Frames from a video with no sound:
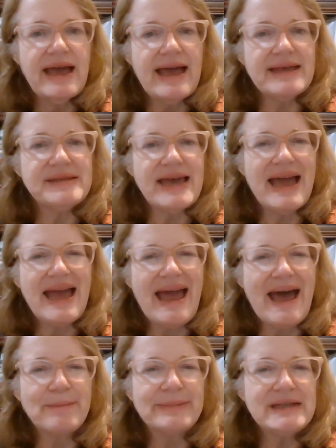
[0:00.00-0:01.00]
Has that
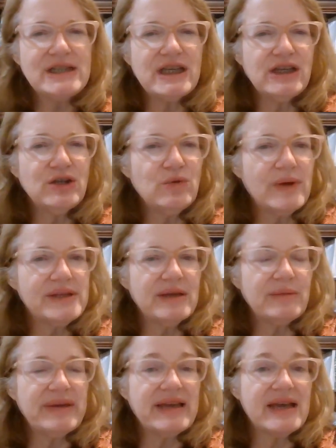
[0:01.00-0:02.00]
happened to you? Was
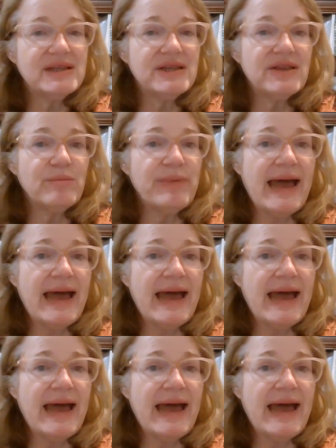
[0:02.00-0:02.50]
it because of the